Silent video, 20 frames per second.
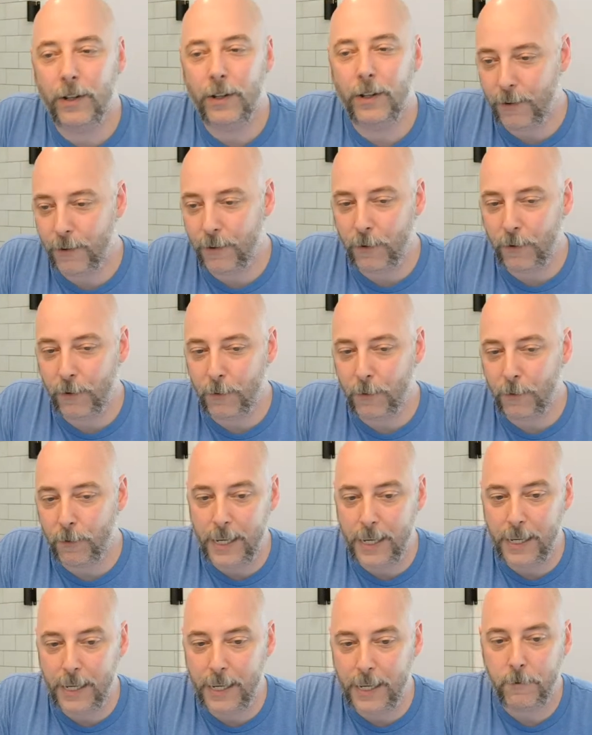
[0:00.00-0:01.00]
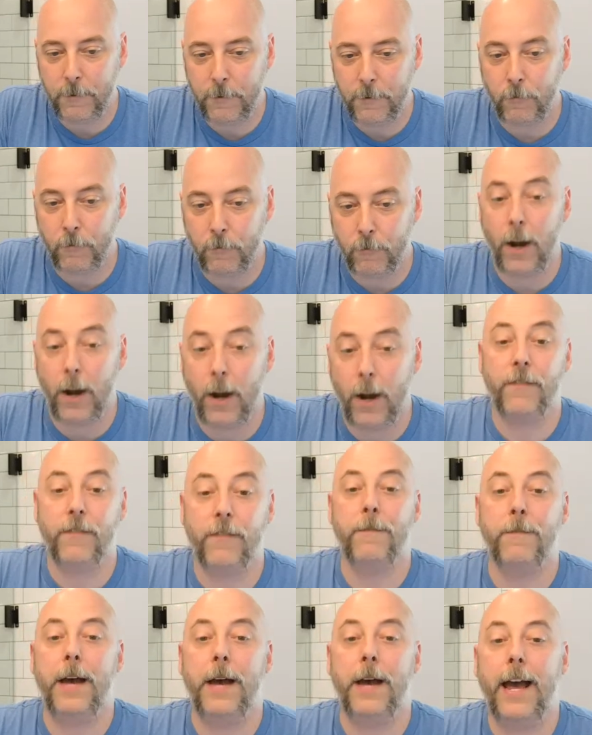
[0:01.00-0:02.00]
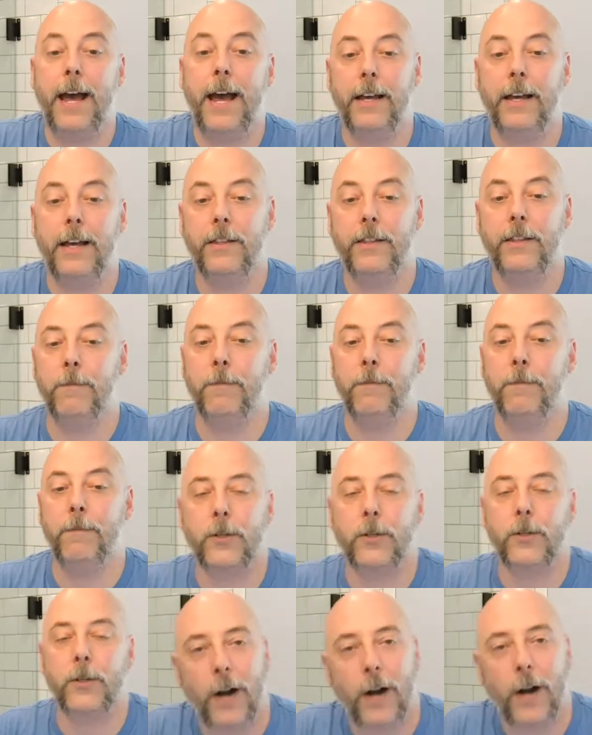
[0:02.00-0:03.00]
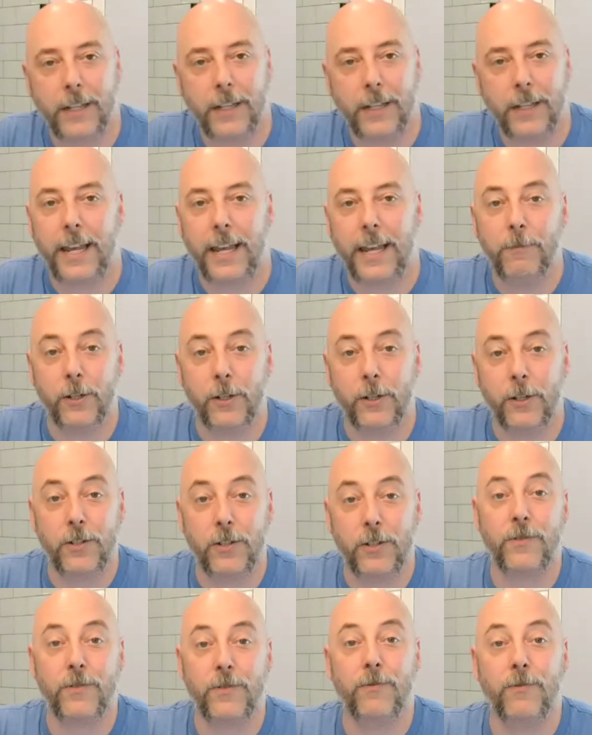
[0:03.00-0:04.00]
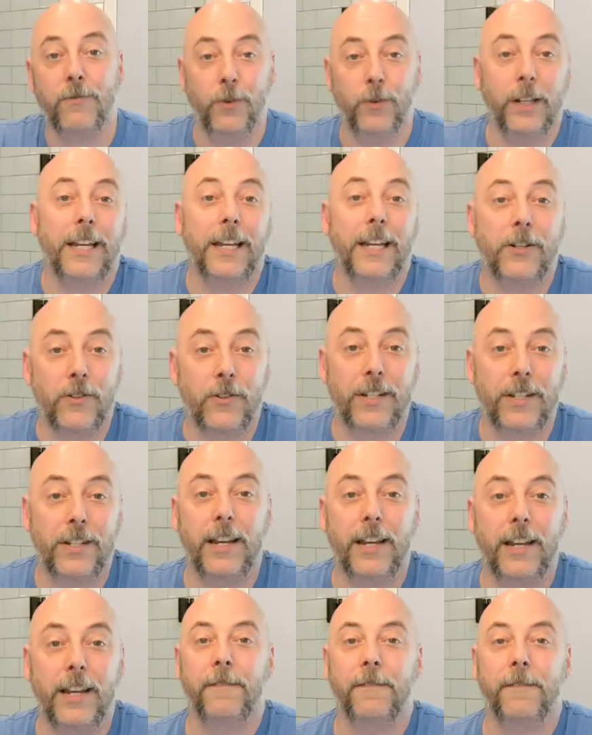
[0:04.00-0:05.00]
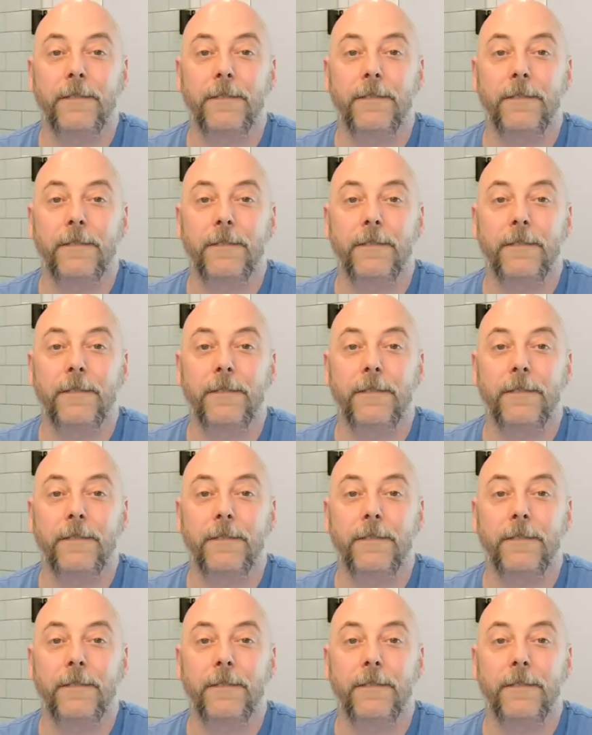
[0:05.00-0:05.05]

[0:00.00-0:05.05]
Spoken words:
For me, right off the bat, the Miles Morales game looks really interesting.